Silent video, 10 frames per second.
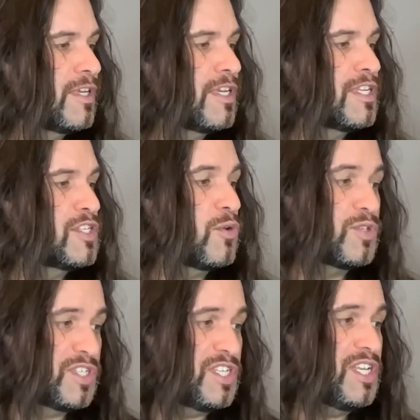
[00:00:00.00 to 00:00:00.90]
So
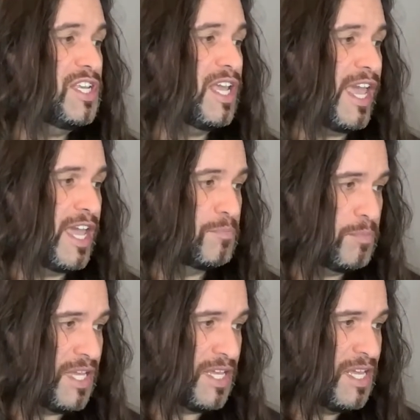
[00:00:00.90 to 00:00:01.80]
C and
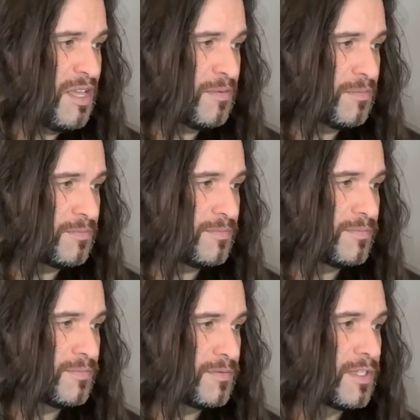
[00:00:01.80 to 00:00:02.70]
B.
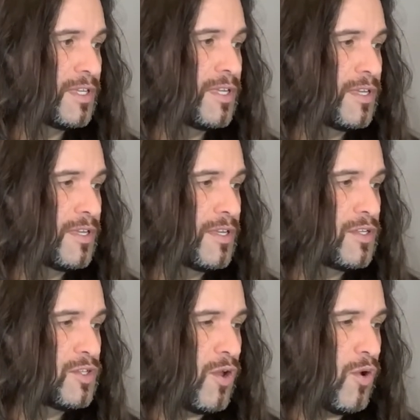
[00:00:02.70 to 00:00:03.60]

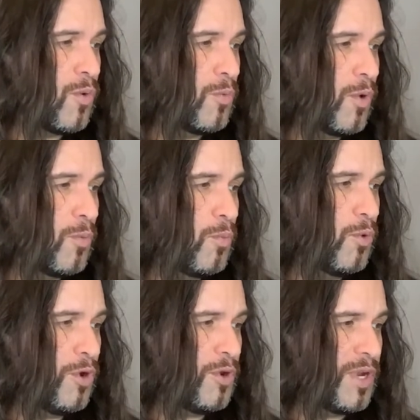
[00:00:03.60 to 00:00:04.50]
So
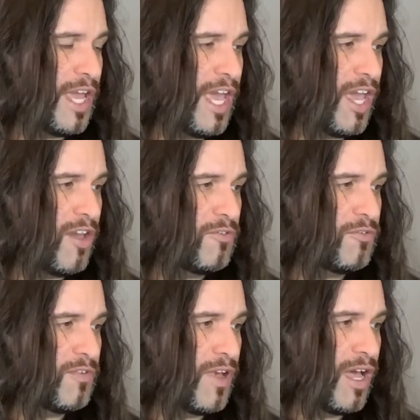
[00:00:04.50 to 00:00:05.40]
we're going to have
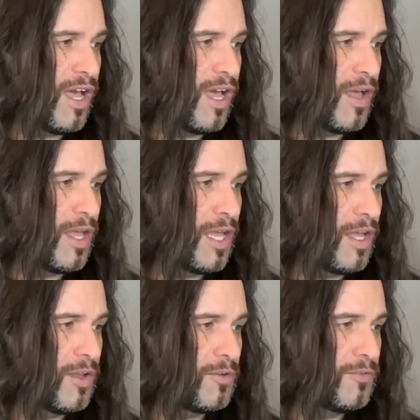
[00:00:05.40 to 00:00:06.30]

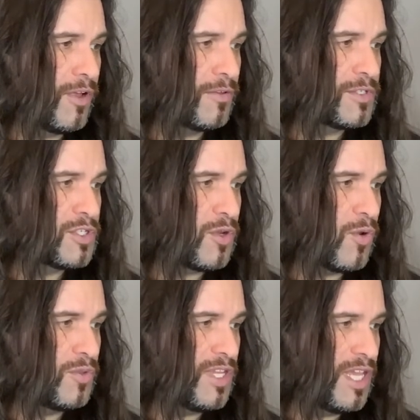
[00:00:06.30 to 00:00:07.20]

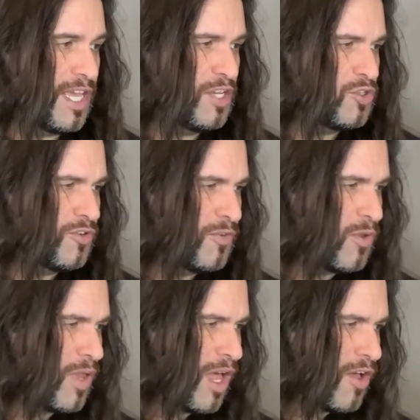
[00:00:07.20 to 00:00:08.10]
so the
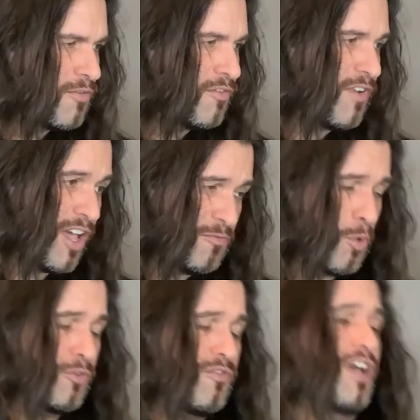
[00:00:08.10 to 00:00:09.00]
interval of
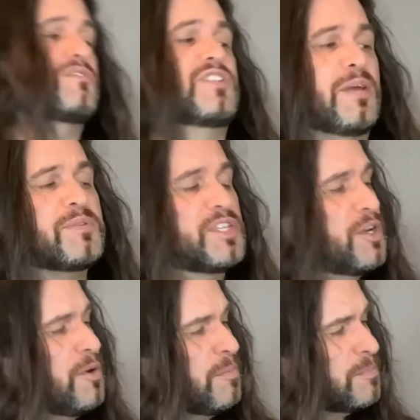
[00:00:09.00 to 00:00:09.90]
5.5 steps here.